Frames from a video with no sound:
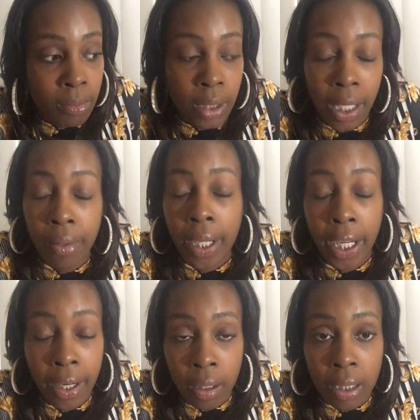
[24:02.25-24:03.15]
They don't
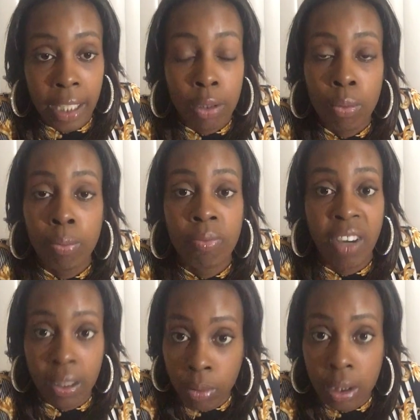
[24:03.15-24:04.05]
care. Like, you
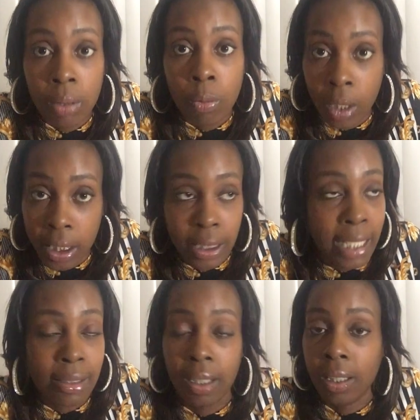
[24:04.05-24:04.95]
fuck with them once,
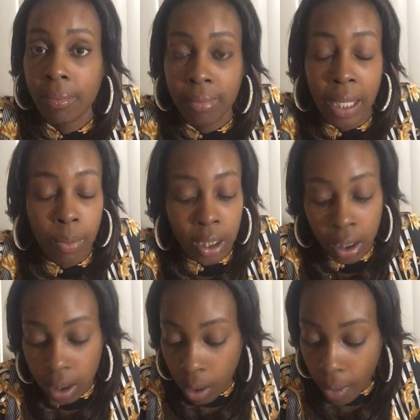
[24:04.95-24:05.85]
that's it. They will
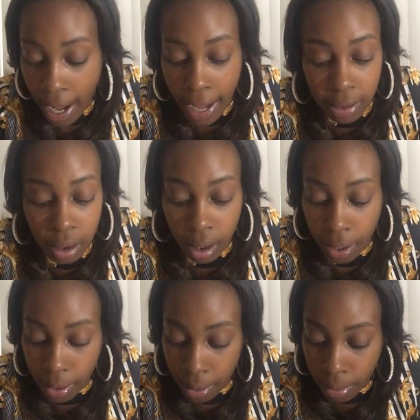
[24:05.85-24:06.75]
kick your ass to the
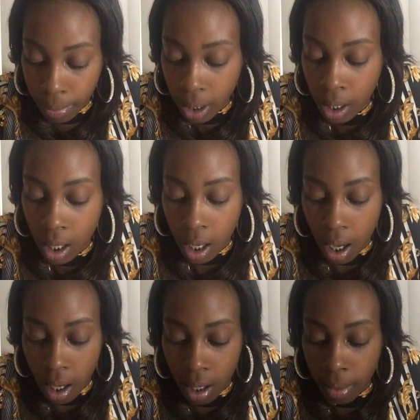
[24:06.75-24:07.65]
curb.
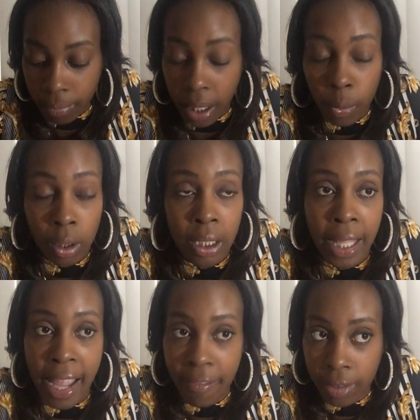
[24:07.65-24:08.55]
They will
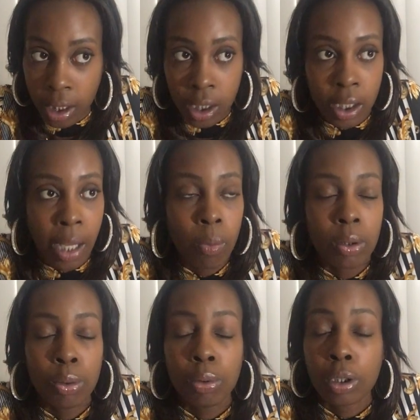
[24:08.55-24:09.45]
lavish. They
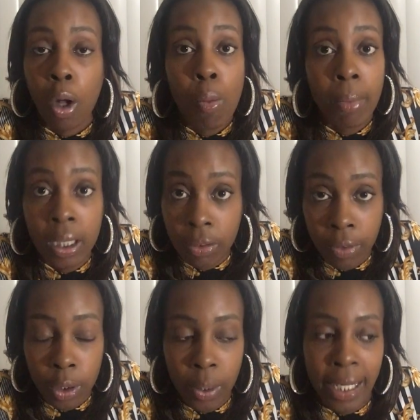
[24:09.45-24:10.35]
will do so much
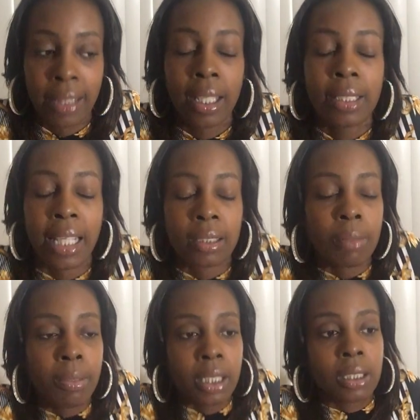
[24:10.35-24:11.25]
for you. And I think that's the
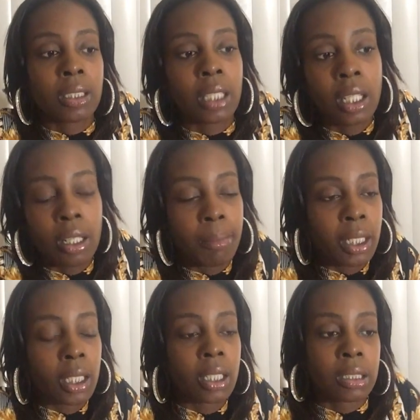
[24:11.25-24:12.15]
biggest thing,
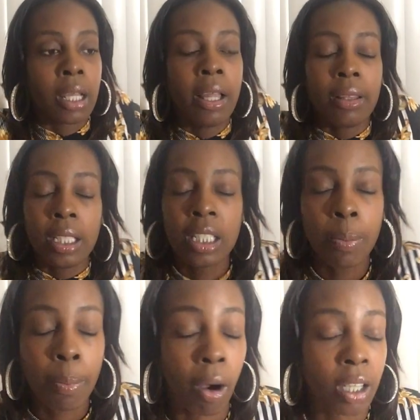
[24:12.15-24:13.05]
because these
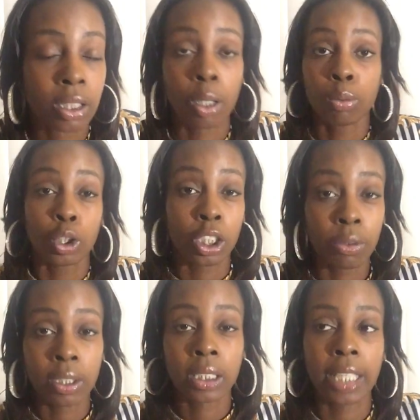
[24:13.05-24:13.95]
people are so
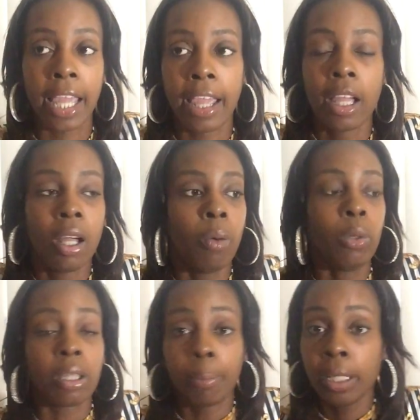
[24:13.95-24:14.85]
generous that
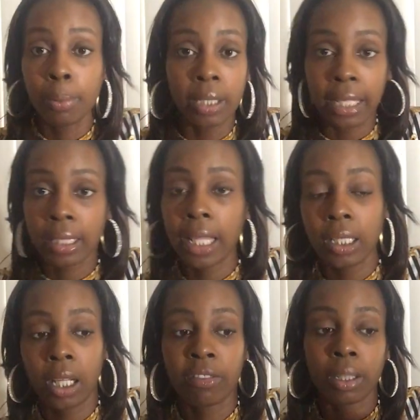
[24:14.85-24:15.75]
with the people that they
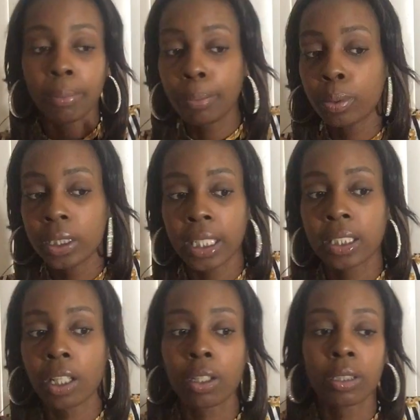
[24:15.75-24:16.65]
love and the people in their
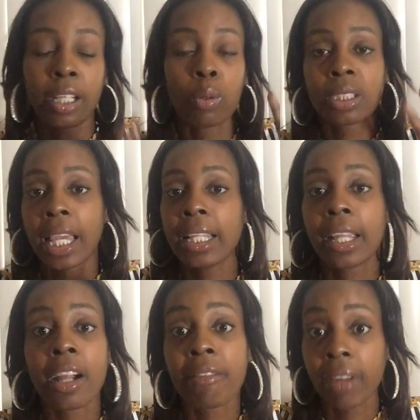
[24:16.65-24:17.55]
circle, they're going to take
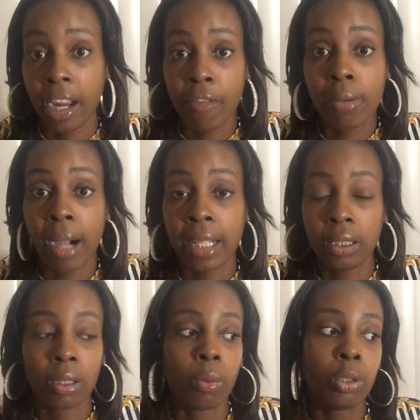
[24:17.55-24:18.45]
care of everybody.
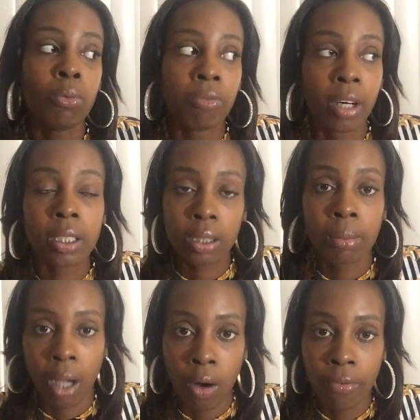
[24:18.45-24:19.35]
So when you fuck
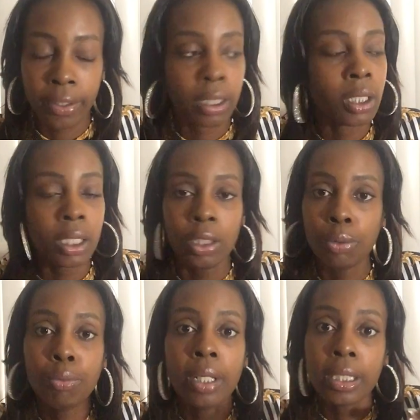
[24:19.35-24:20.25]
them over,
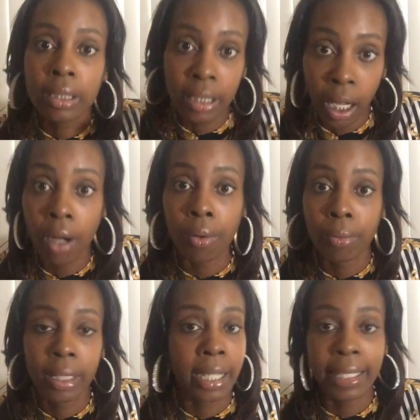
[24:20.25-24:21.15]
it's
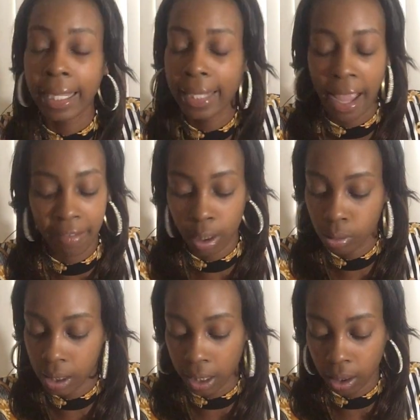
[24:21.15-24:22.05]
gone. And they ain't having no
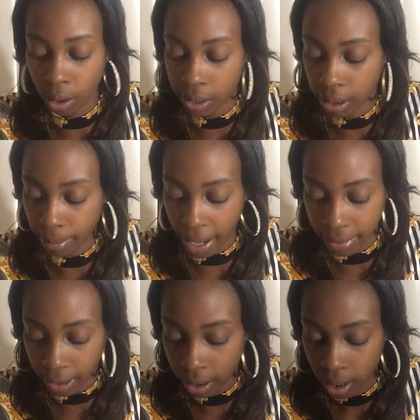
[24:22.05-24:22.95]
second thoughts
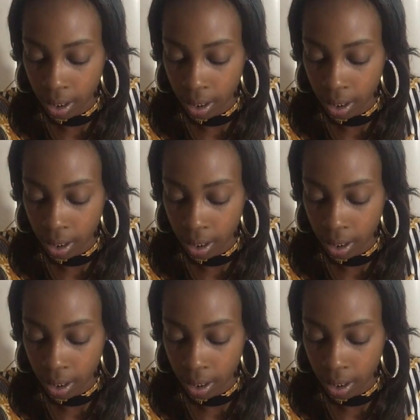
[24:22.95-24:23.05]
about it.